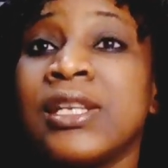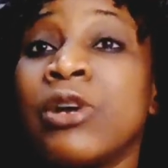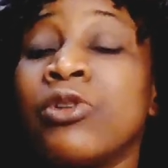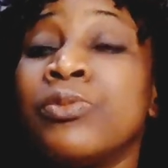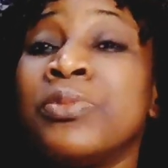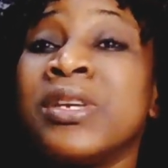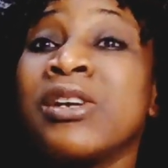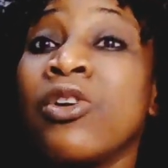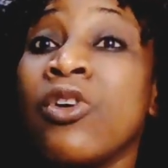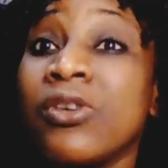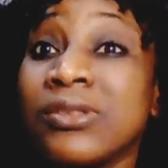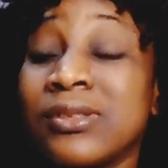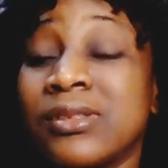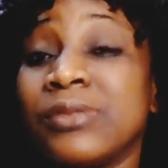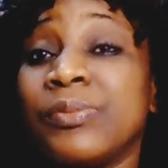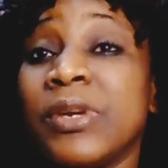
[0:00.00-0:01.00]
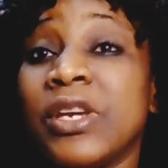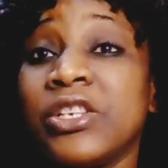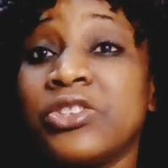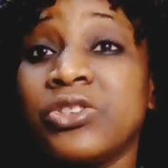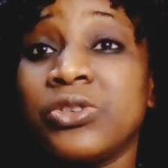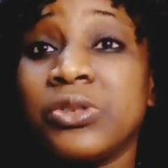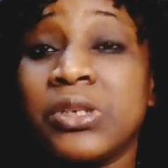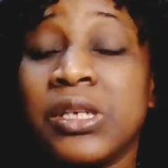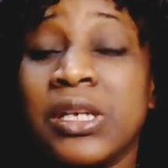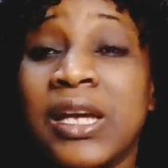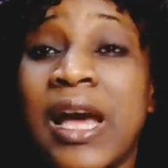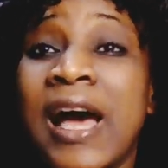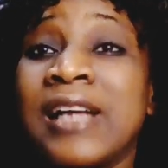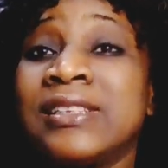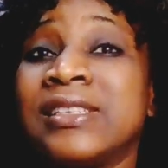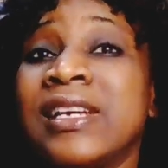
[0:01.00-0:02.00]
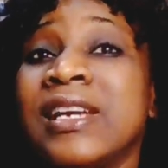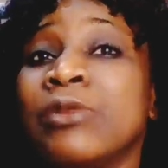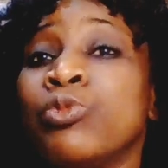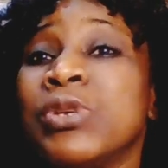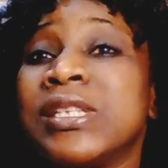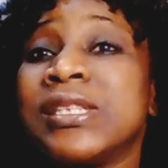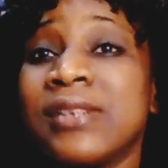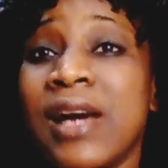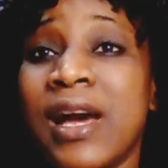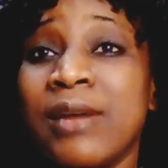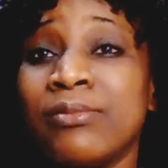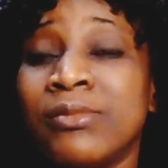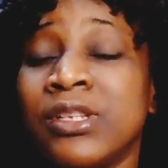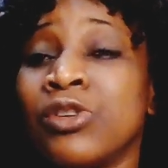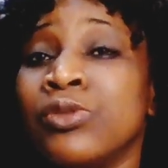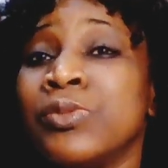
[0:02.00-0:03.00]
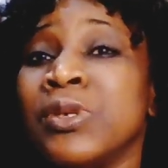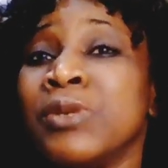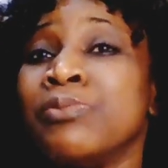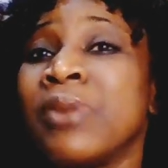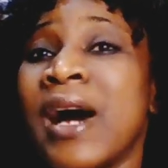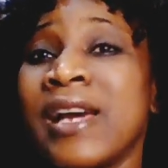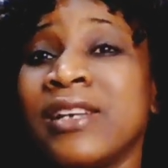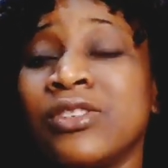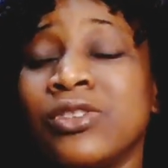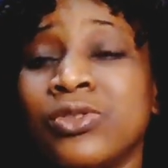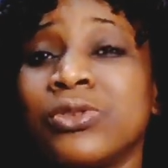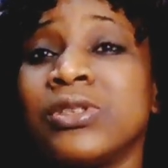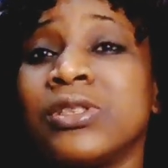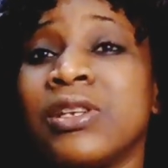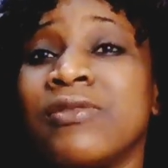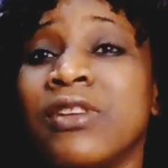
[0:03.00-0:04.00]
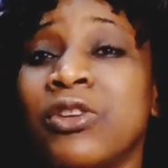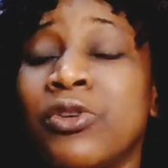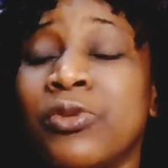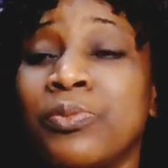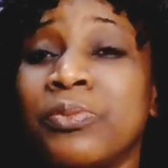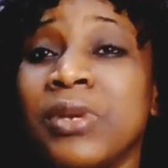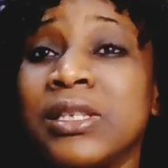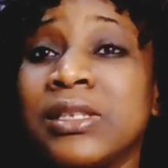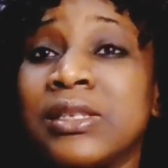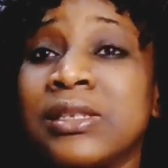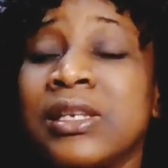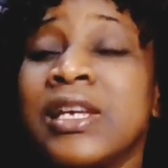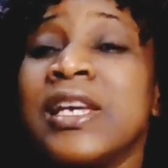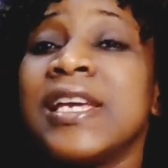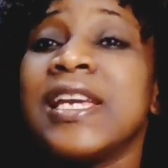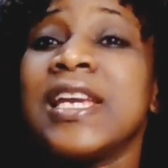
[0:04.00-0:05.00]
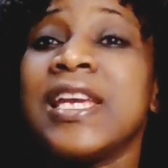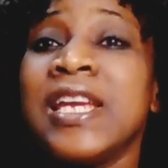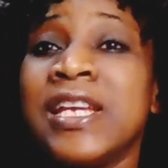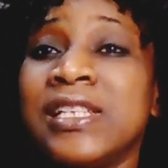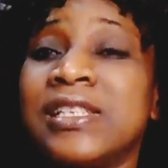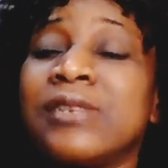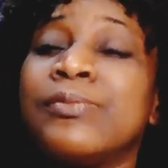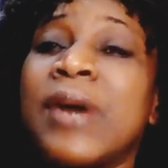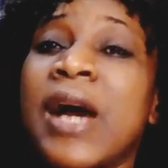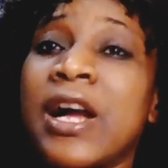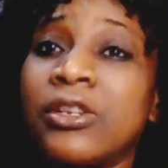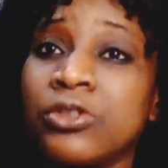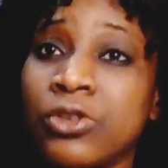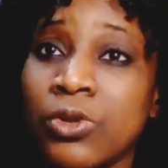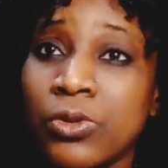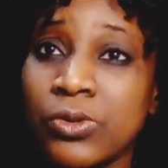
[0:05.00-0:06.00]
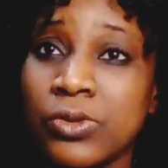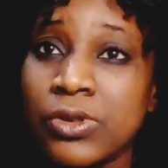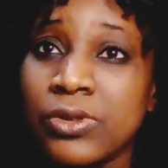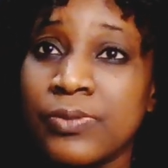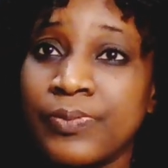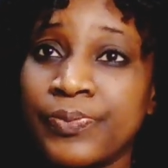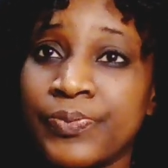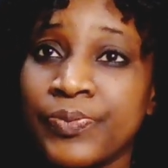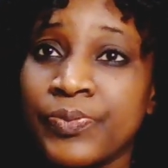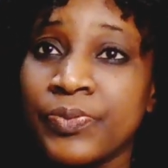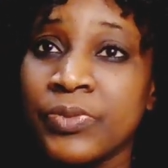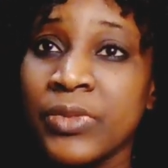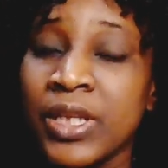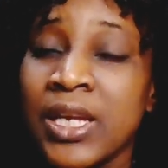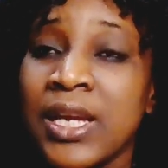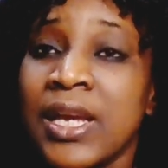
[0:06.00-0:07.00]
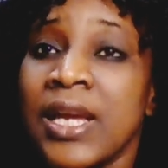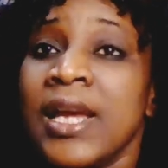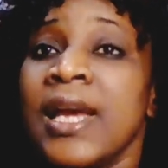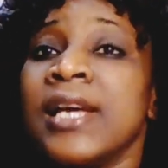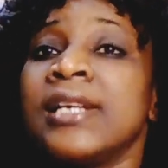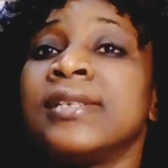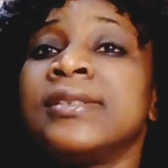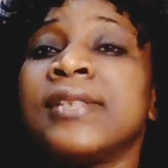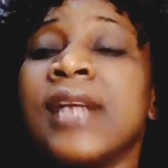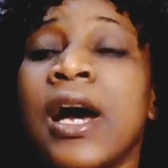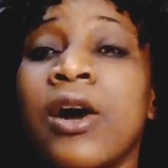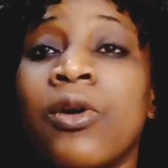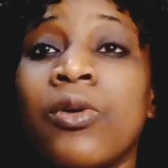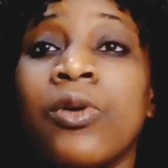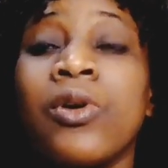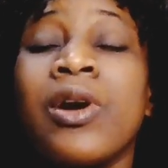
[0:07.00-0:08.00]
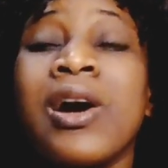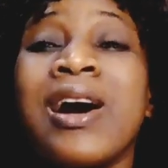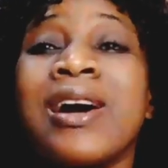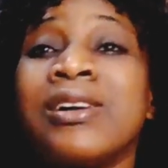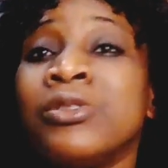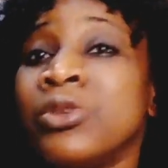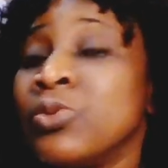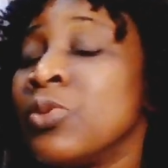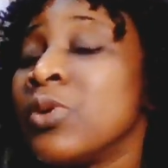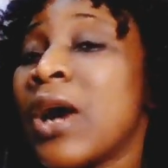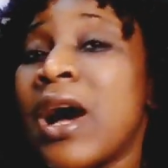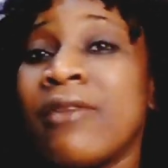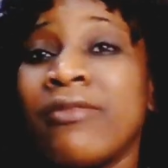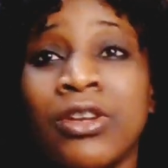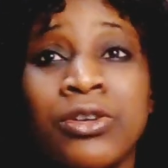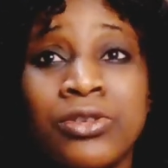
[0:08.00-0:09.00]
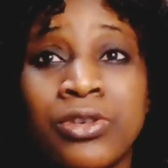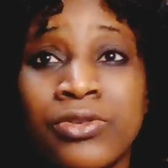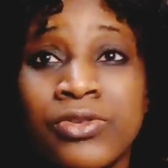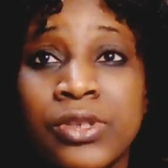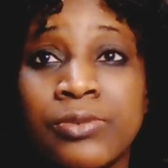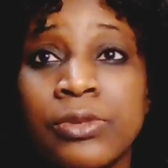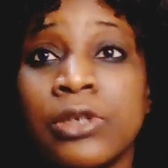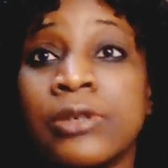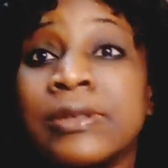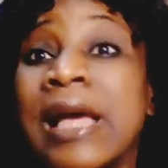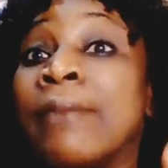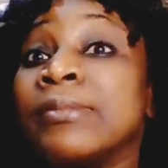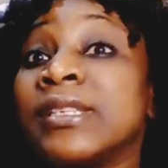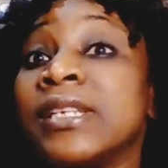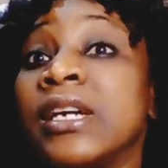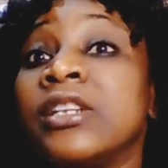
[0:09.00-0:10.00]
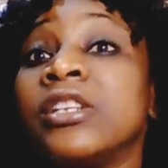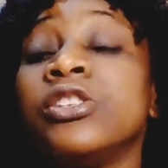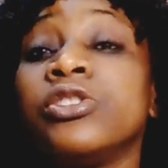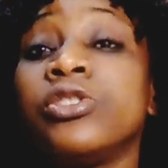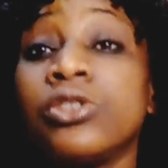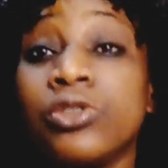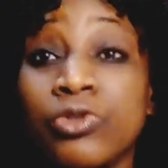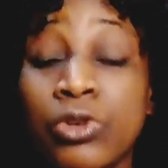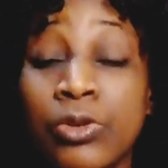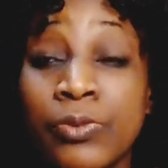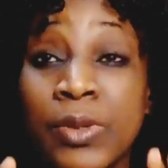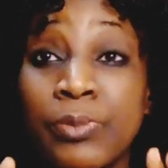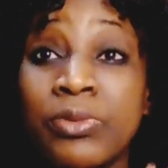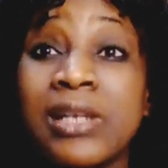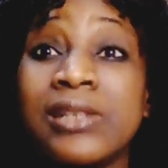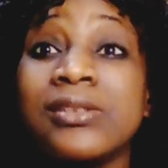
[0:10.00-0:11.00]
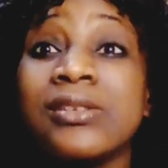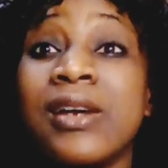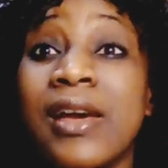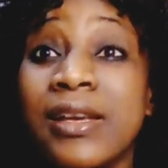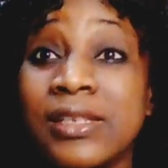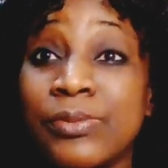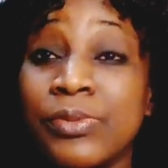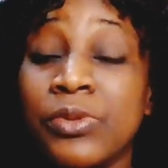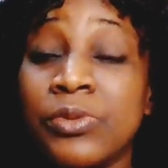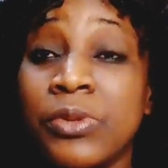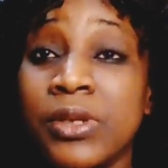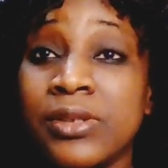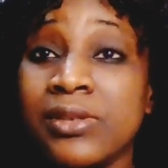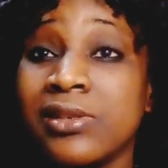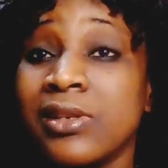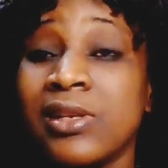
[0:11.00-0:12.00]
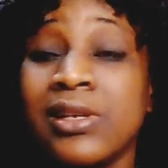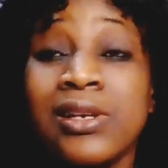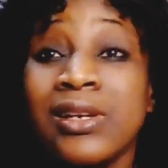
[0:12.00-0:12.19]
there will be constipation, and then with time there will be bile stone development in the bile duct. Now you will have a lot of symptoms. I'm telling you this from a practical experience.